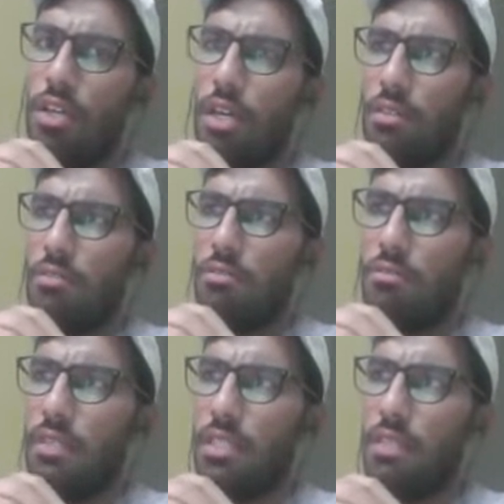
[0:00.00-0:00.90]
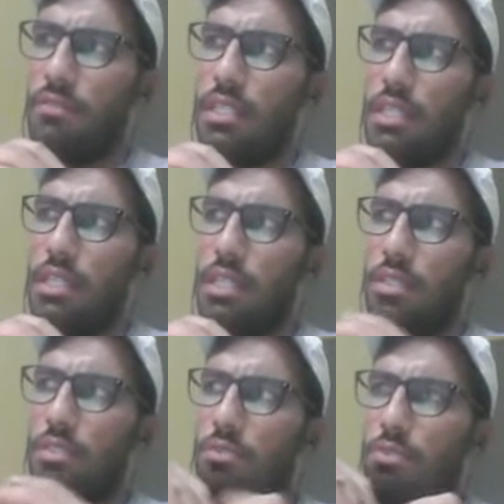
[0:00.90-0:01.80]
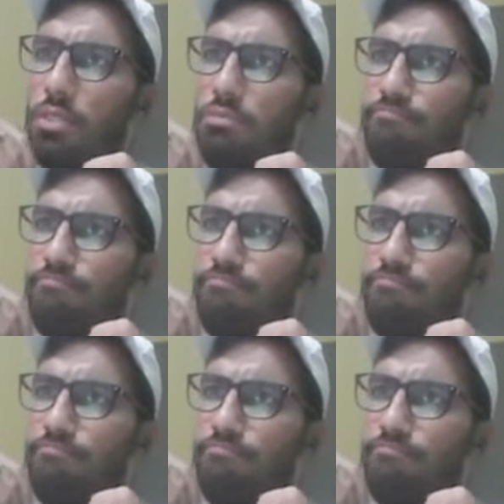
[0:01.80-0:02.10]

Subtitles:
and we give the data to the